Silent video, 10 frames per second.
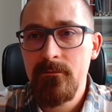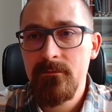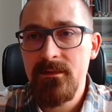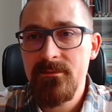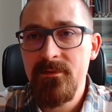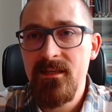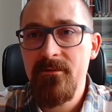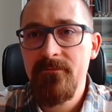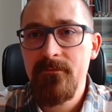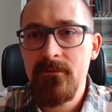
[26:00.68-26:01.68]

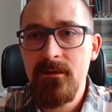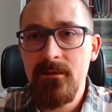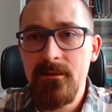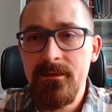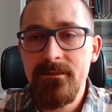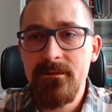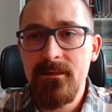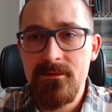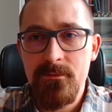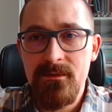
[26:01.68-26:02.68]
SPF init
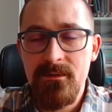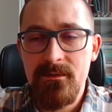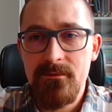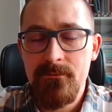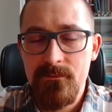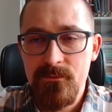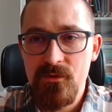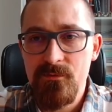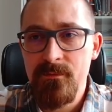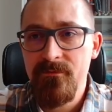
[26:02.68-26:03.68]
as we did
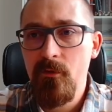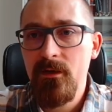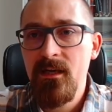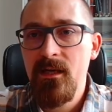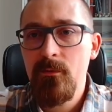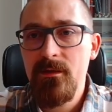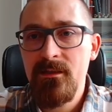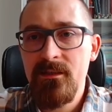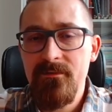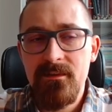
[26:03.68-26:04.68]
just before, we're
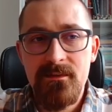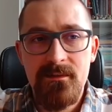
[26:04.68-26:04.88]
giving the